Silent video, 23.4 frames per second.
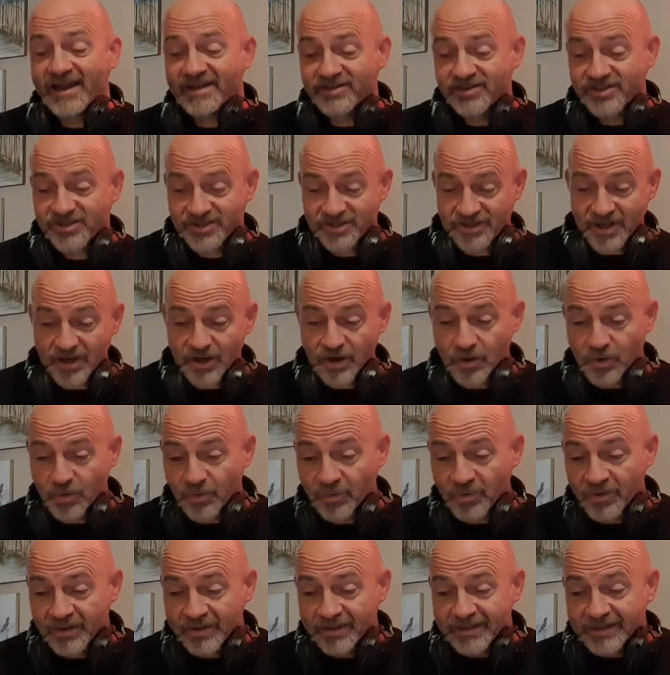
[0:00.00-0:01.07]
and
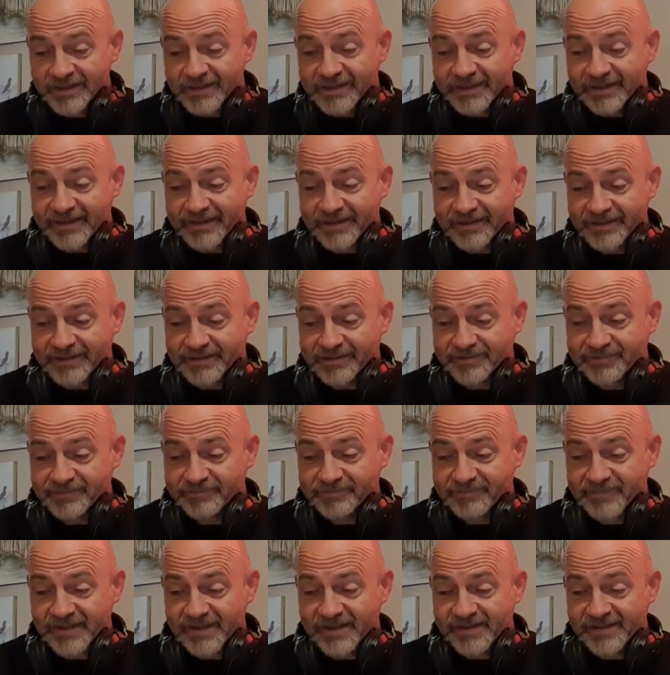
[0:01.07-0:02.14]
Soul.
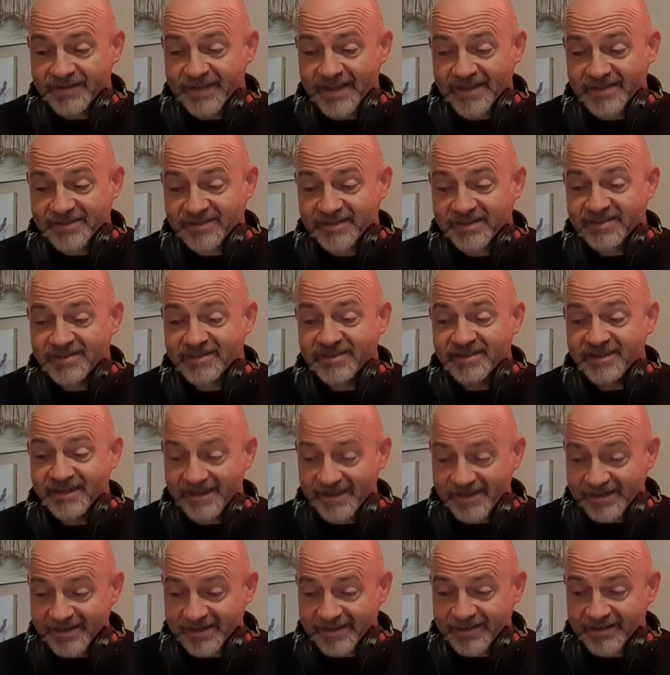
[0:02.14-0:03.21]
Next is
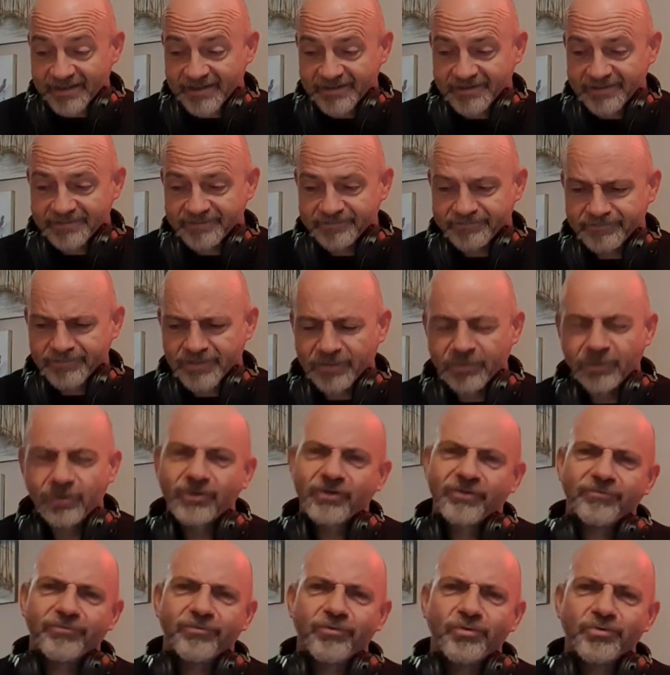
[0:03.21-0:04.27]
Near. I'm
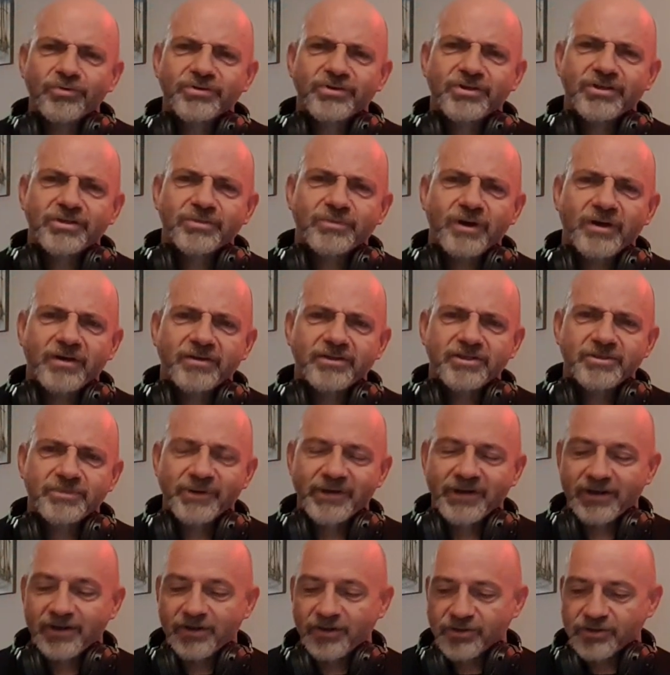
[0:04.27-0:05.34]
looking forward to this one. There's
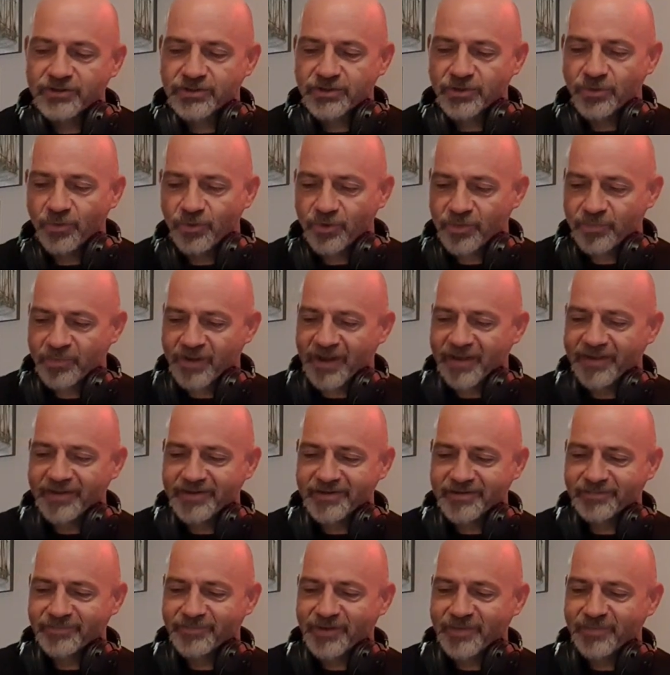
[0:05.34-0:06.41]
been a lot of talk about
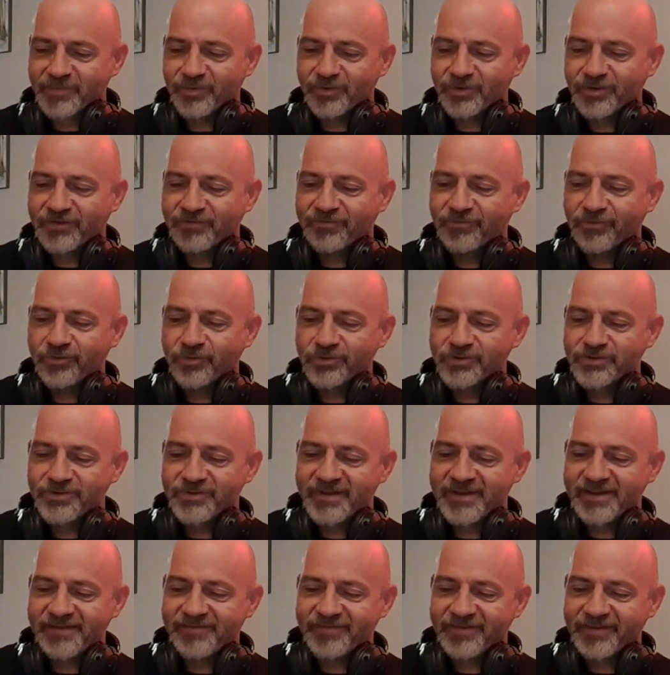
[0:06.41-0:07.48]
this and people looking forward to
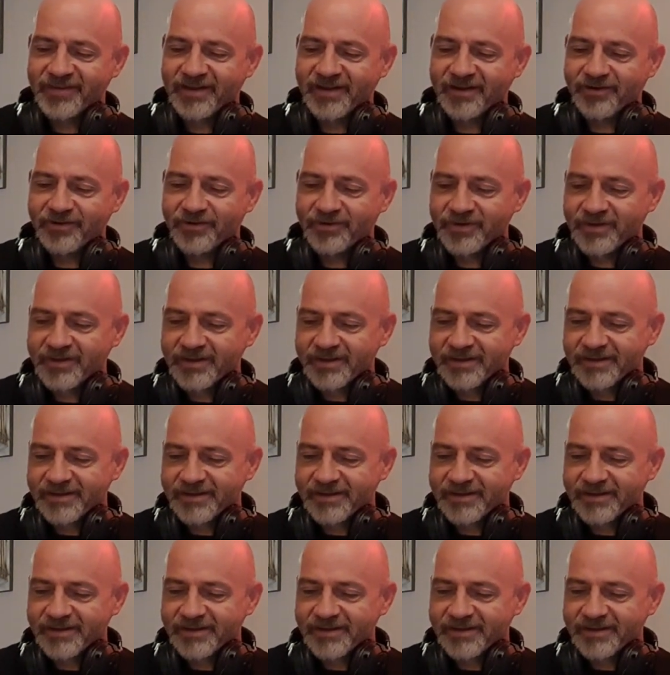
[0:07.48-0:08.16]
it, even though